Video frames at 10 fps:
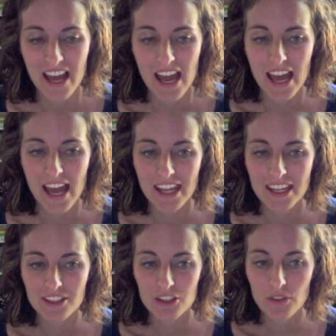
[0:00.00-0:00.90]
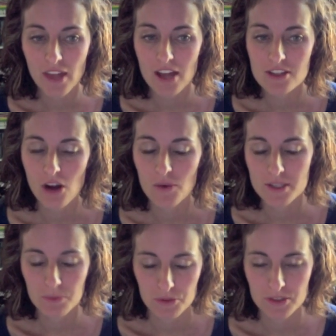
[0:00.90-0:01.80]
And, that is always a
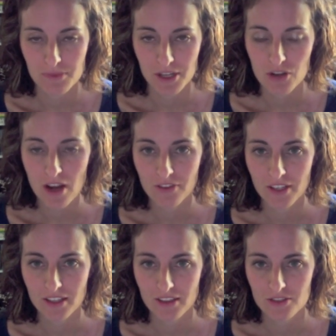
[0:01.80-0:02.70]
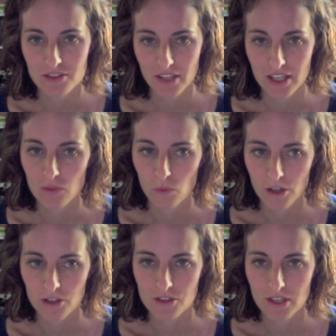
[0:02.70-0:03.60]
boost in my traffic, those 1
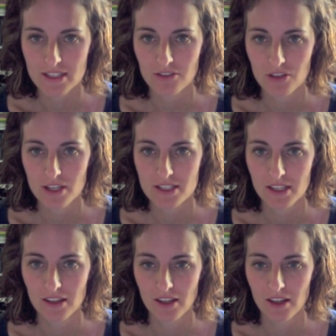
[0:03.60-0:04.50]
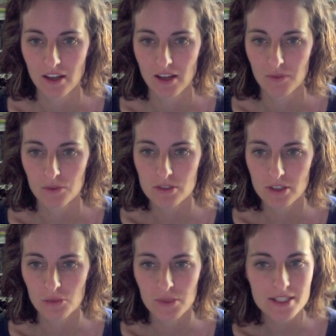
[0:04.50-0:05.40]
or 2 days after I send the
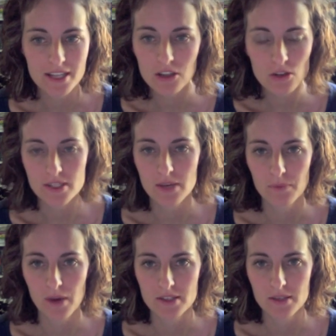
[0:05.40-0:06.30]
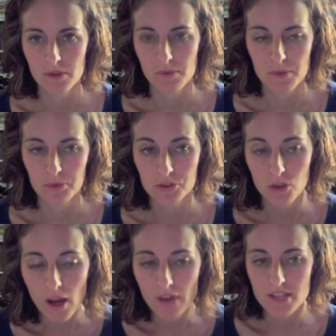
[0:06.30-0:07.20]
newsletter, because I know some of the people
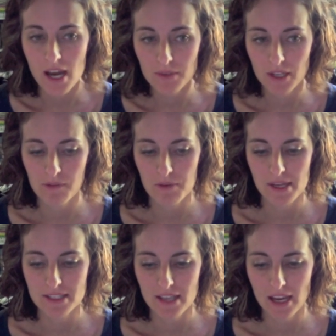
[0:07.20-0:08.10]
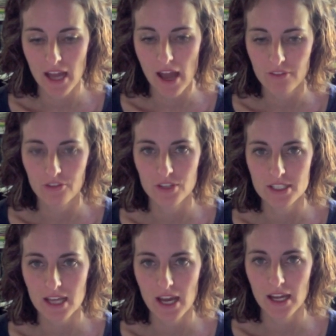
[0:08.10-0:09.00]
don't have time to come to my site every
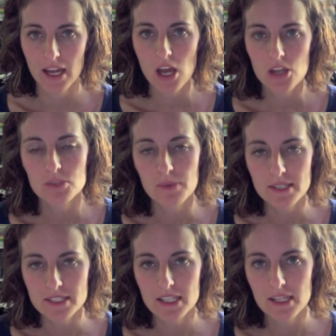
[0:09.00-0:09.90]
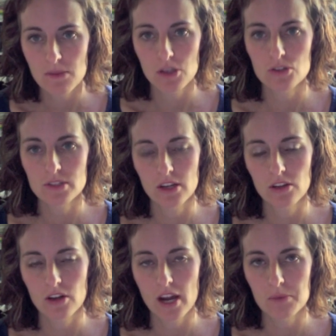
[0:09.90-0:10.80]
day. So by sending them the newsletter,
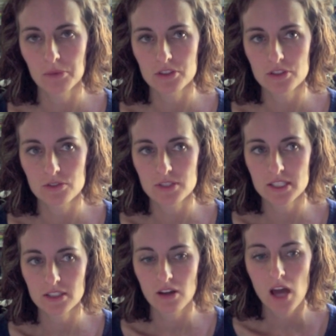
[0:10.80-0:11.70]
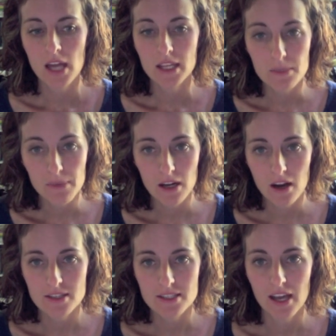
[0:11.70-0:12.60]
they're able to still get my
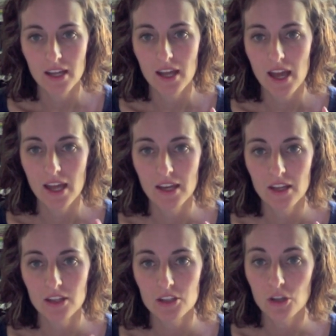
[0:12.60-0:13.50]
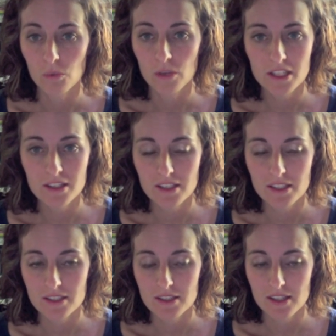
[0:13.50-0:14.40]
content and, read
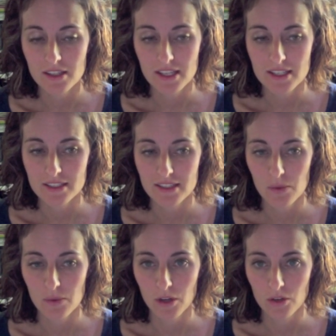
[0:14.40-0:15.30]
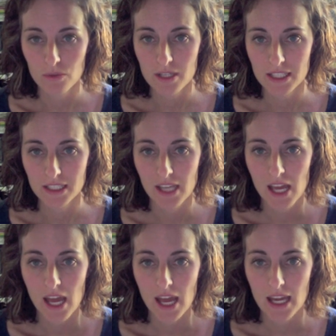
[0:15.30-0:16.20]
the things that they want to read
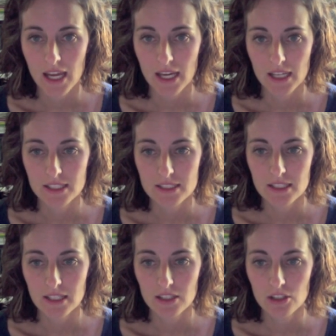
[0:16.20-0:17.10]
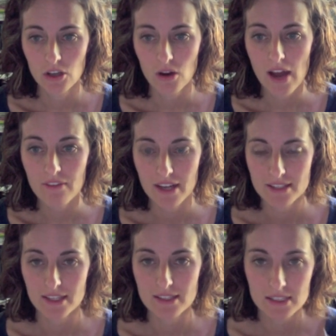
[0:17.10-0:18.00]
and, have
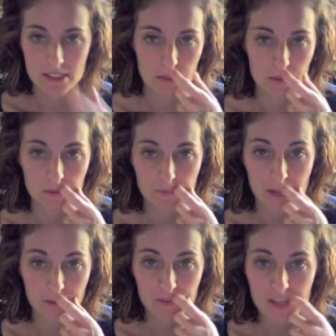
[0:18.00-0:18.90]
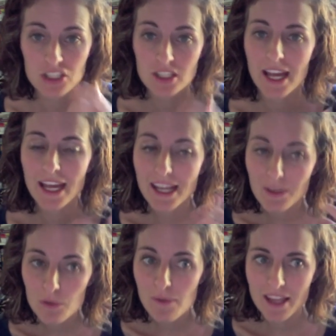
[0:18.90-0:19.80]
access to my information. And I
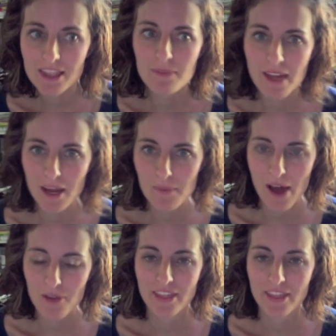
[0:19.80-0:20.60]
remind them that I'm out